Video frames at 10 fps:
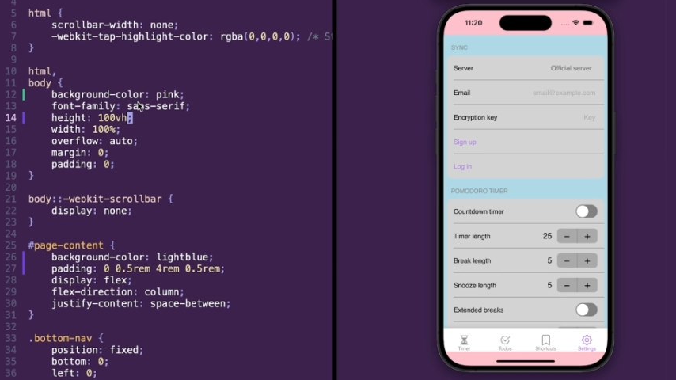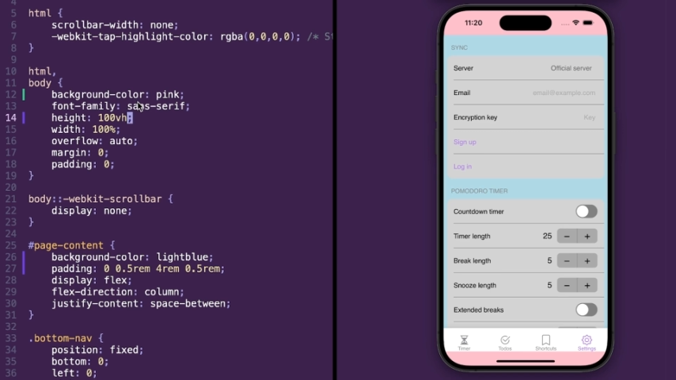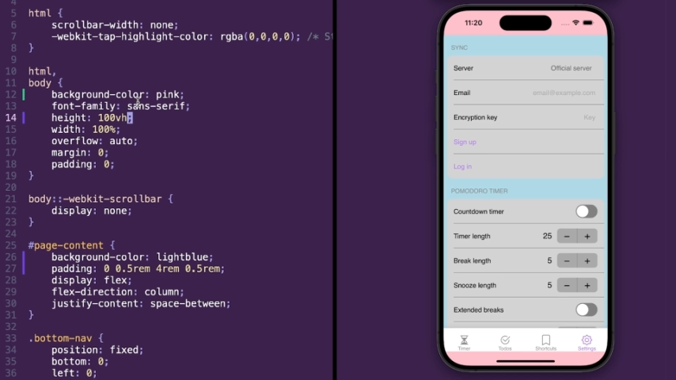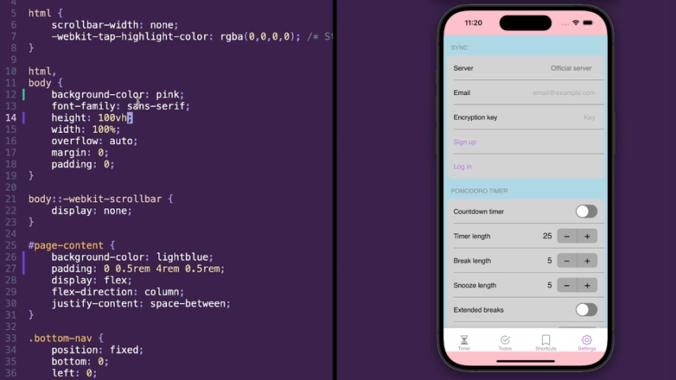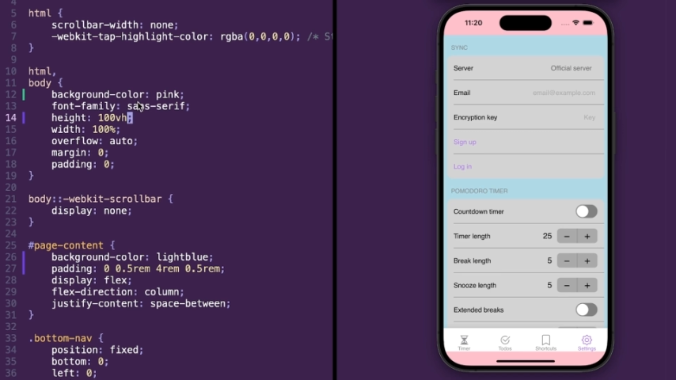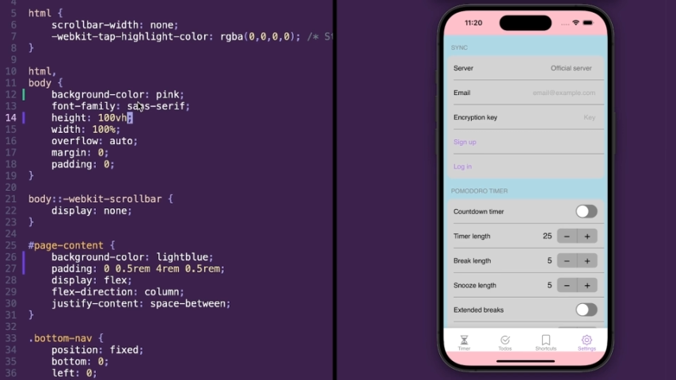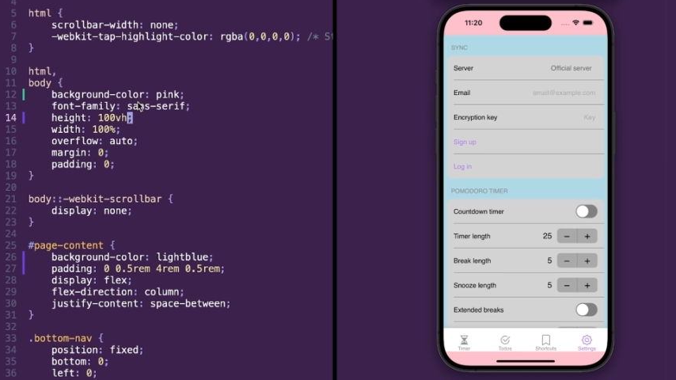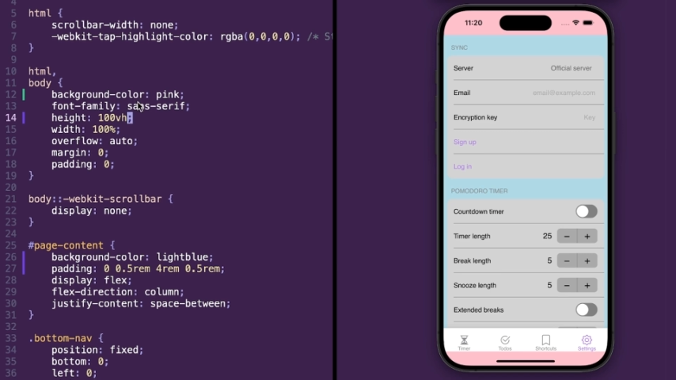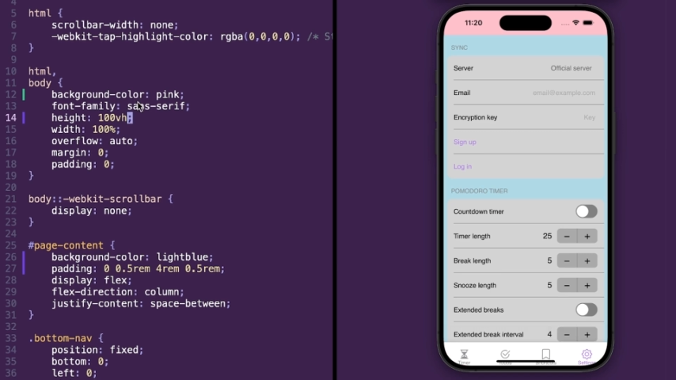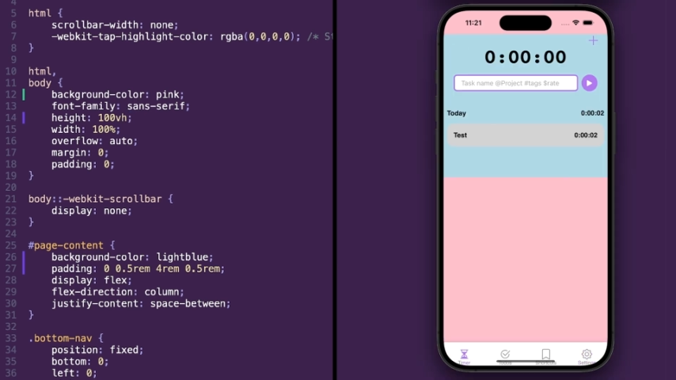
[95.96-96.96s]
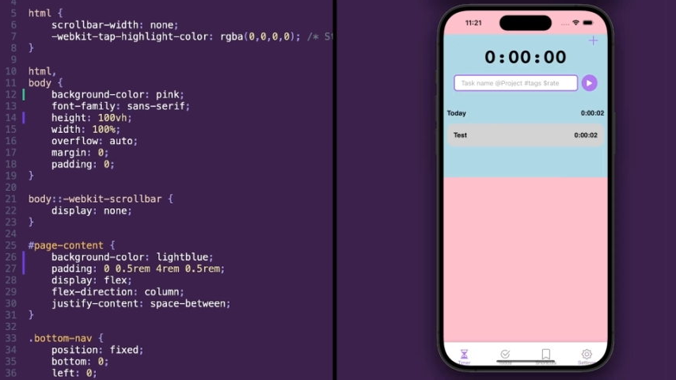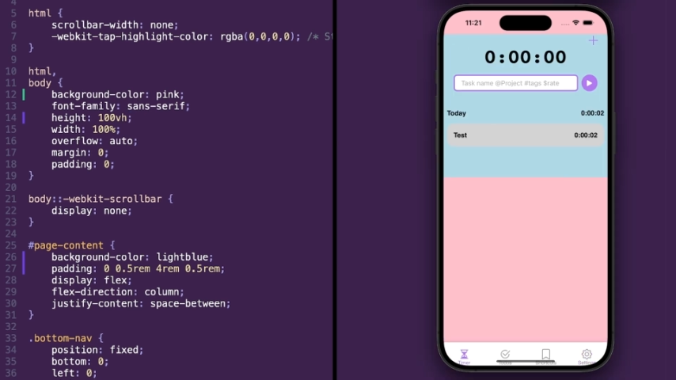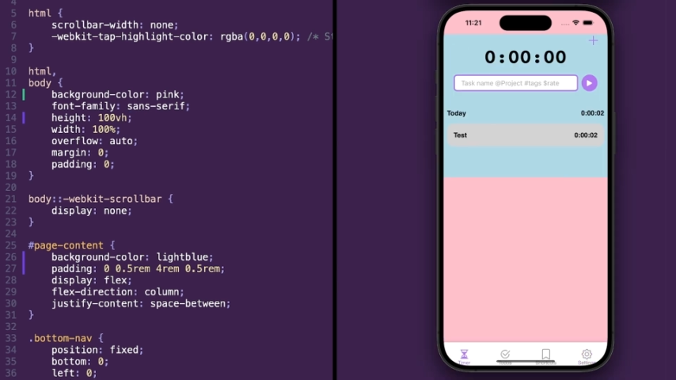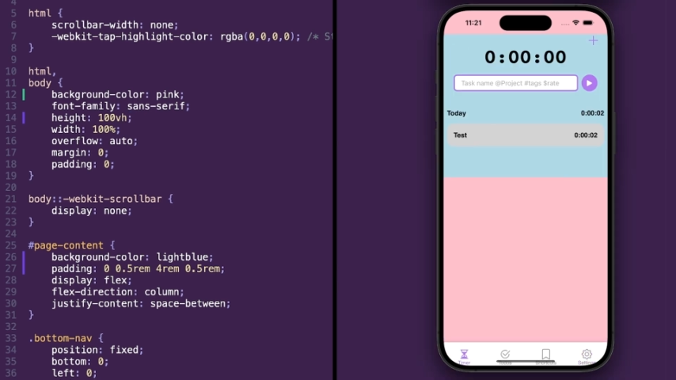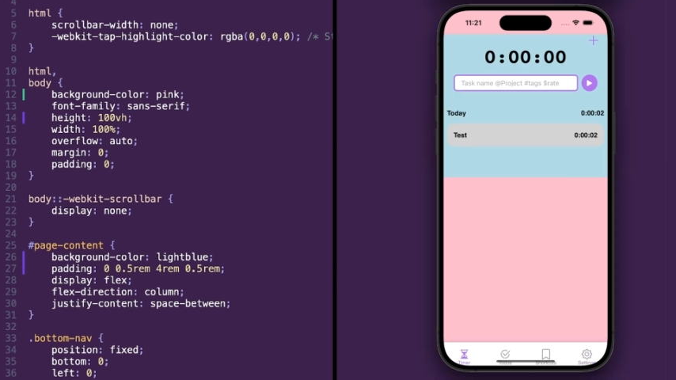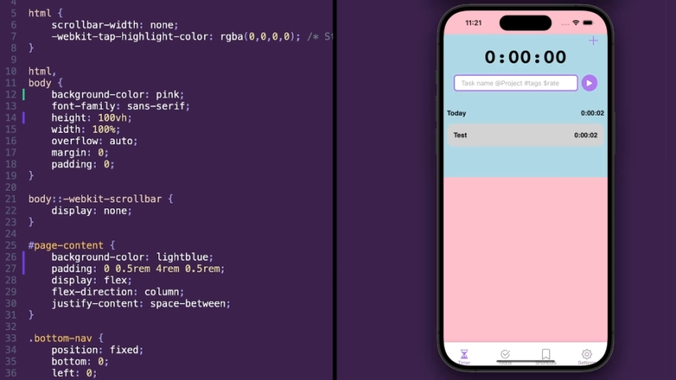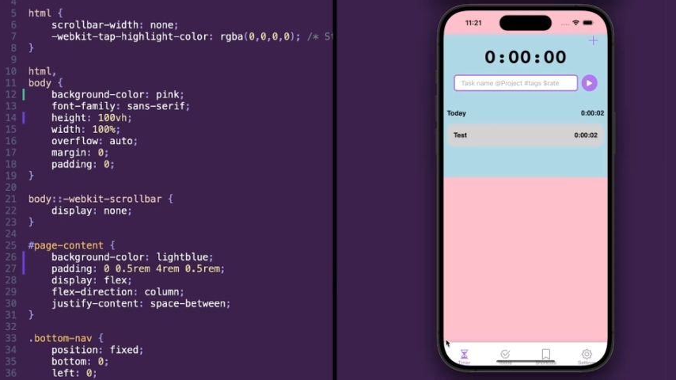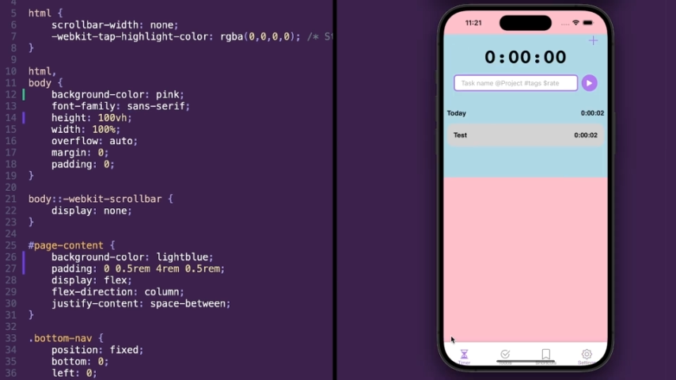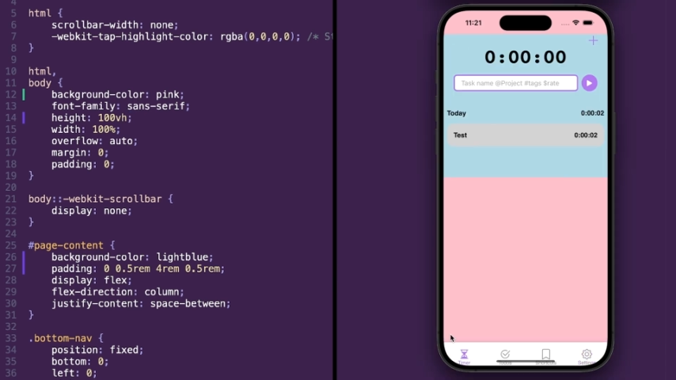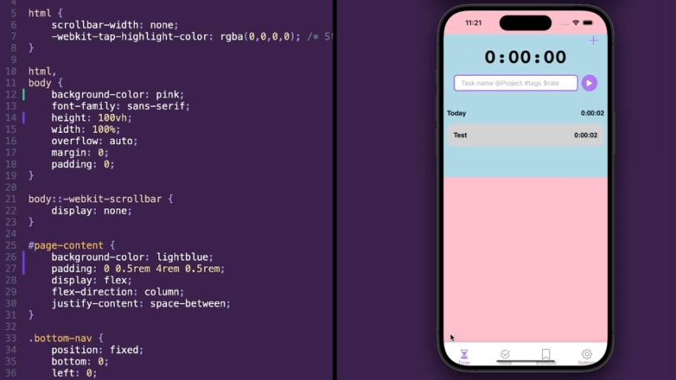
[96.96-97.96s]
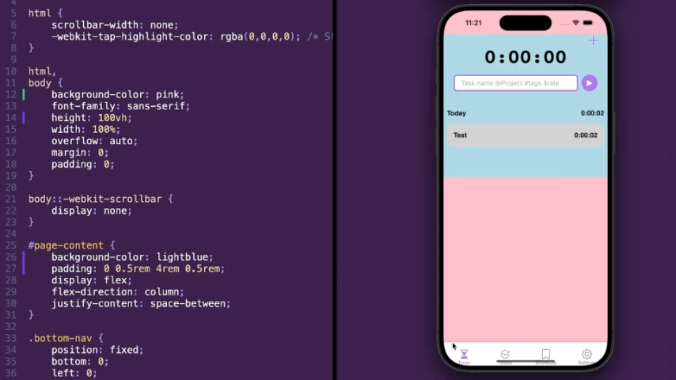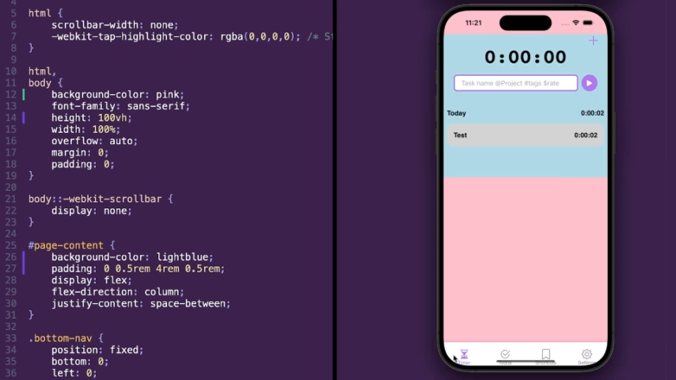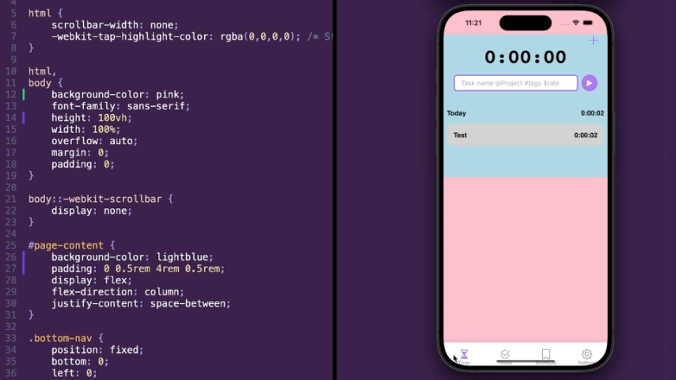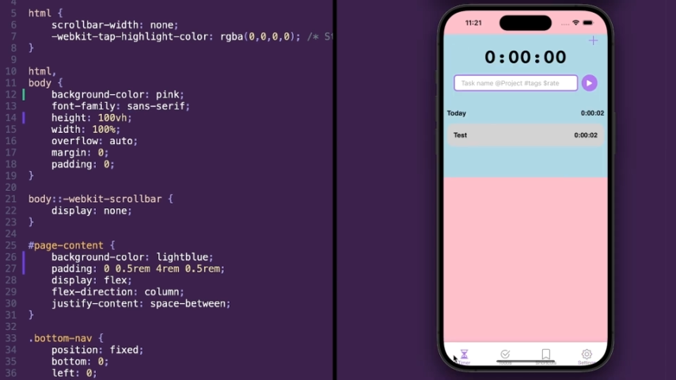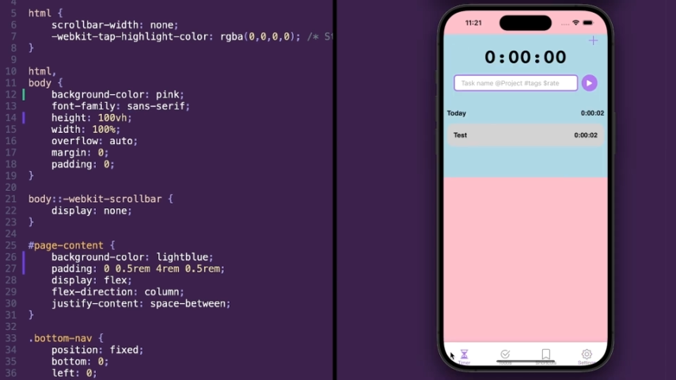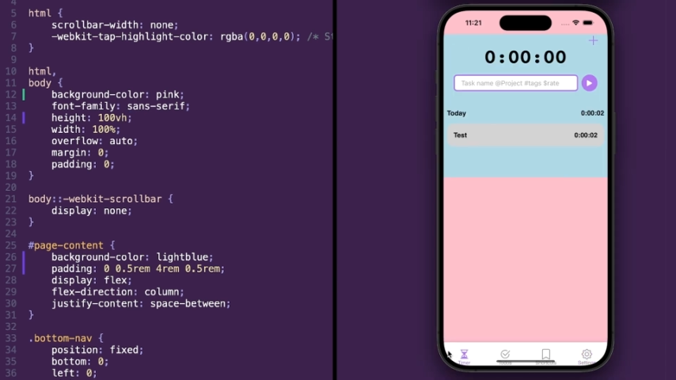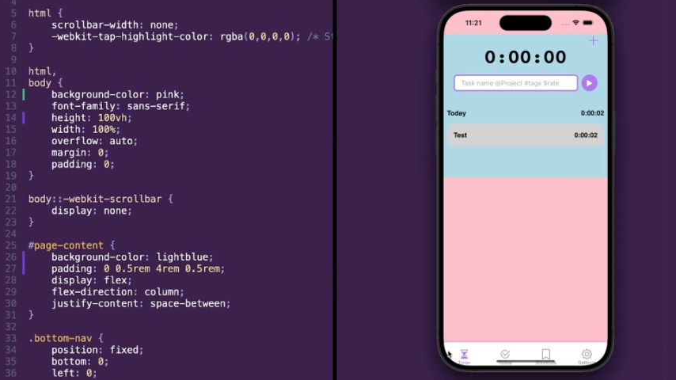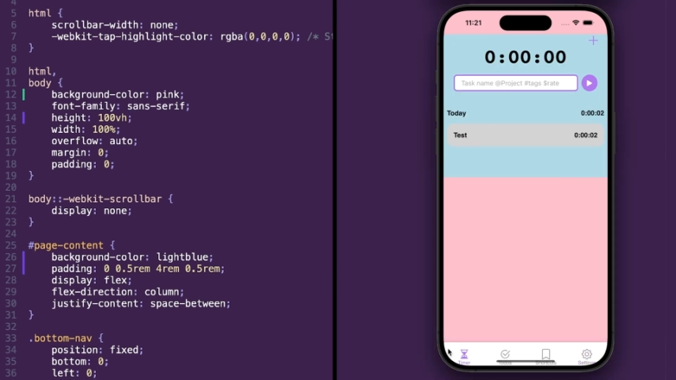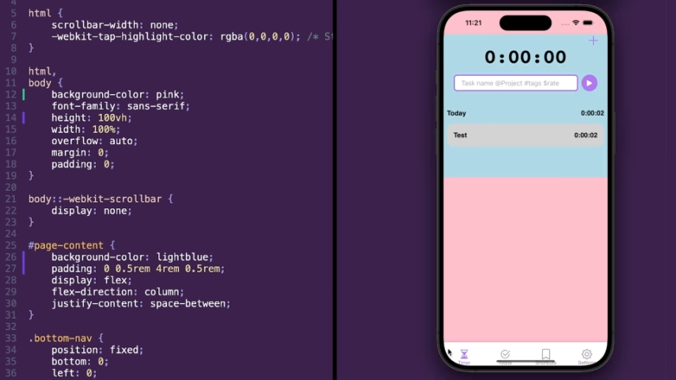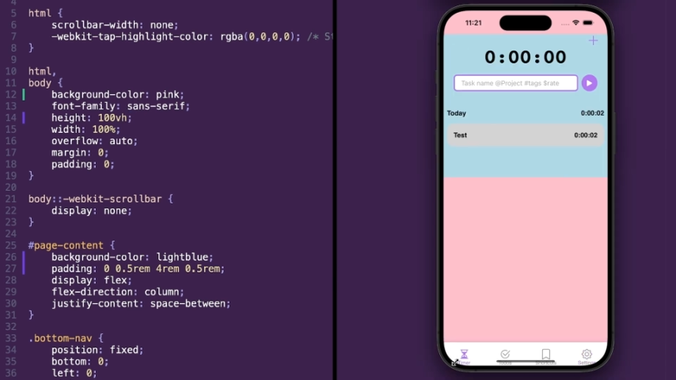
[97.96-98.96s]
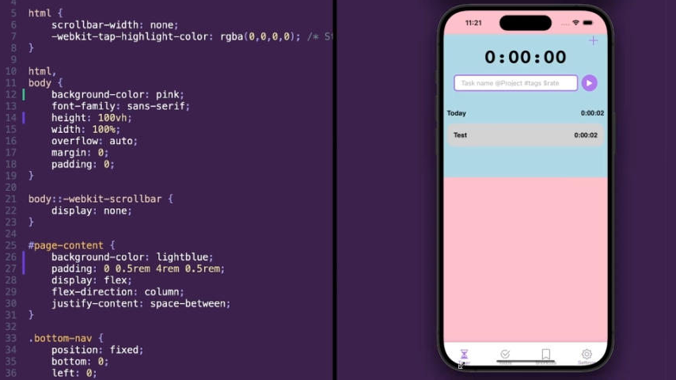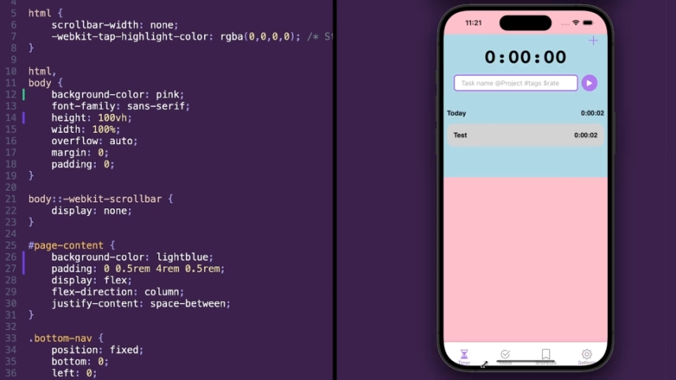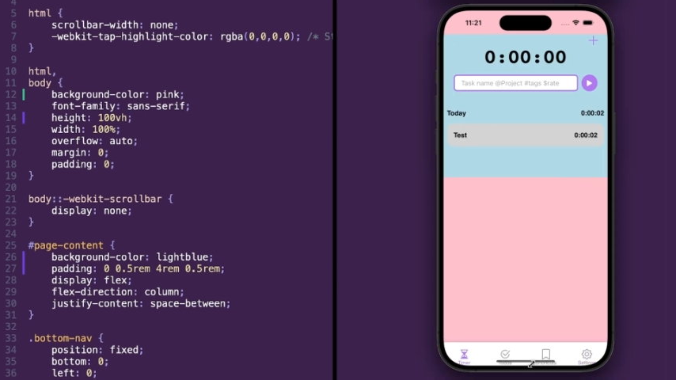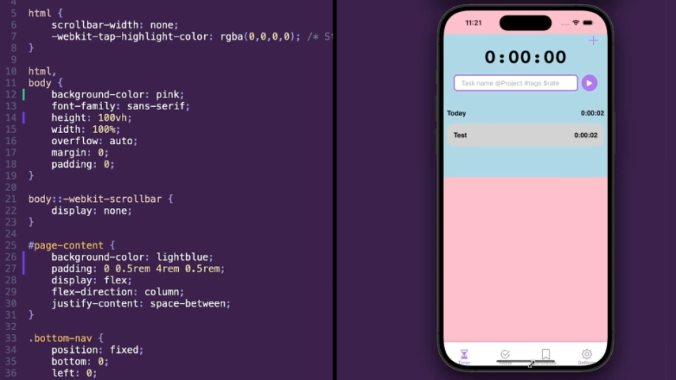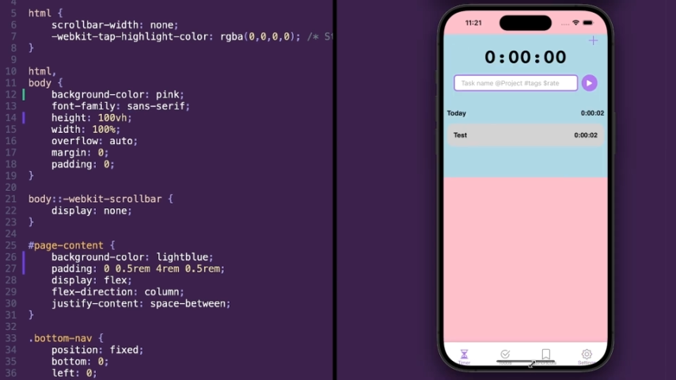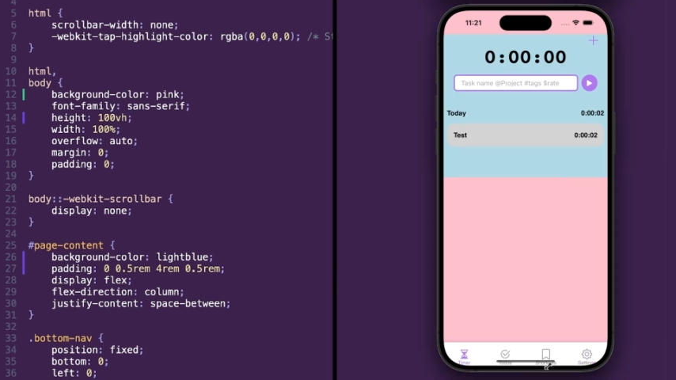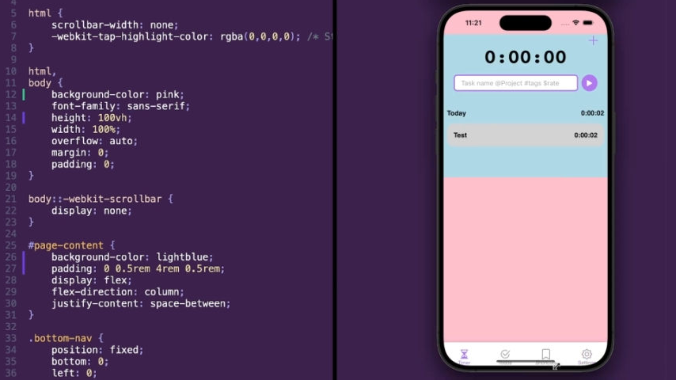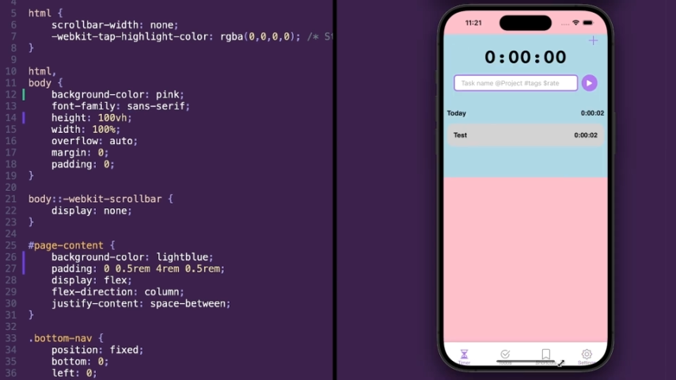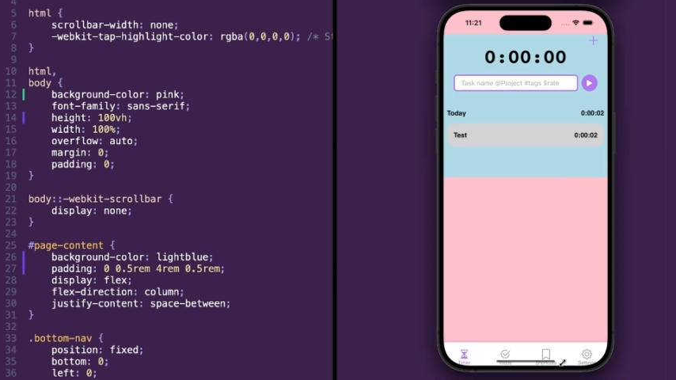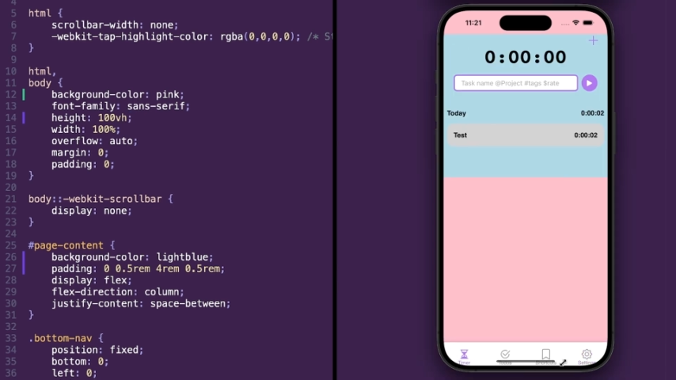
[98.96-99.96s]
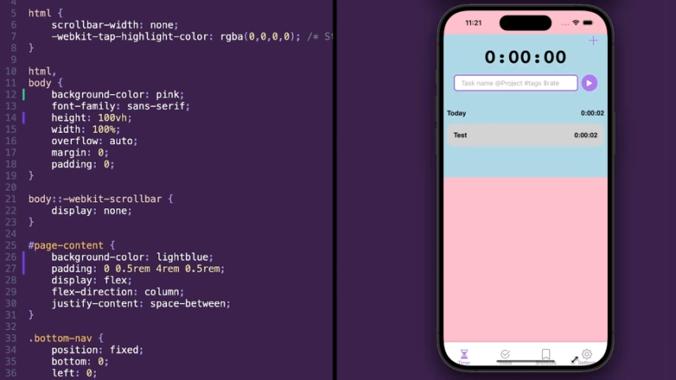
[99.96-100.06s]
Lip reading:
(no speaker visible)